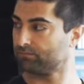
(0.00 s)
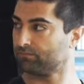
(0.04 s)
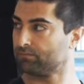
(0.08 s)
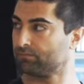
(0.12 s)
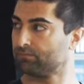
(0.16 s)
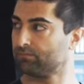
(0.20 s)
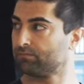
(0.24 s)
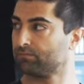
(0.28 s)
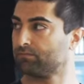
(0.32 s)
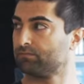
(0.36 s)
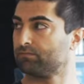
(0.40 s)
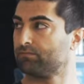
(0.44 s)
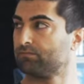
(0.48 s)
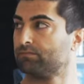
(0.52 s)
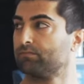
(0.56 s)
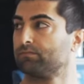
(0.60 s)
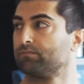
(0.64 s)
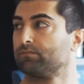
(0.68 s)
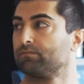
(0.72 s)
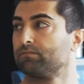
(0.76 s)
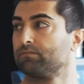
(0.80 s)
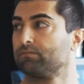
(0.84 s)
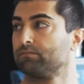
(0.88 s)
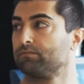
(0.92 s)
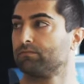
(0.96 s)

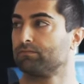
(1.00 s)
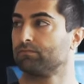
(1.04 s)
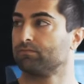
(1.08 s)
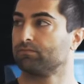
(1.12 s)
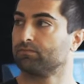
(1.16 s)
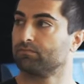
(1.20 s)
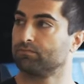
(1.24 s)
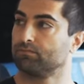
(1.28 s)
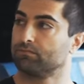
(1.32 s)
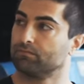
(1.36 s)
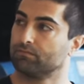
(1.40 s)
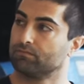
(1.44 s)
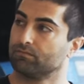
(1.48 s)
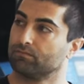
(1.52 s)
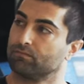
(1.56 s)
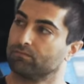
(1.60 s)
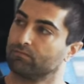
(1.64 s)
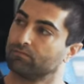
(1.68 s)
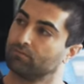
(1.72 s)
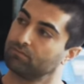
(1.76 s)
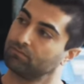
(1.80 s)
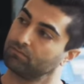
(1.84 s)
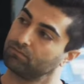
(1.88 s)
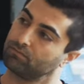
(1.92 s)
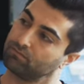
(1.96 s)

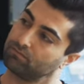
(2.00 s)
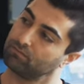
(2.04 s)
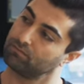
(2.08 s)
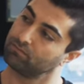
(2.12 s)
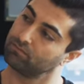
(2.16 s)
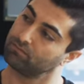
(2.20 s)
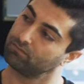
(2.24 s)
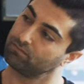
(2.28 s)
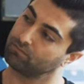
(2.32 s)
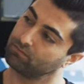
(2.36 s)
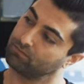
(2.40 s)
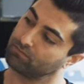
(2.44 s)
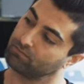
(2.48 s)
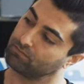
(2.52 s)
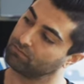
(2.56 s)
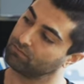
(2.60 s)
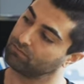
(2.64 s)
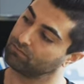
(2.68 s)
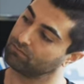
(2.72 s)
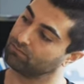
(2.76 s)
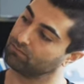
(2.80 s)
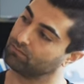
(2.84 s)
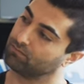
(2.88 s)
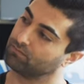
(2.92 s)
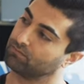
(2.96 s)

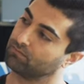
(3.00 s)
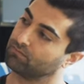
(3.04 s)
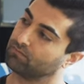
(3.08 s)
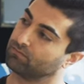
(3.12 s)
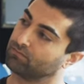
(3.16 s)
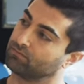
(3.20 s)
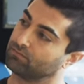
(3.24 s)
(silent)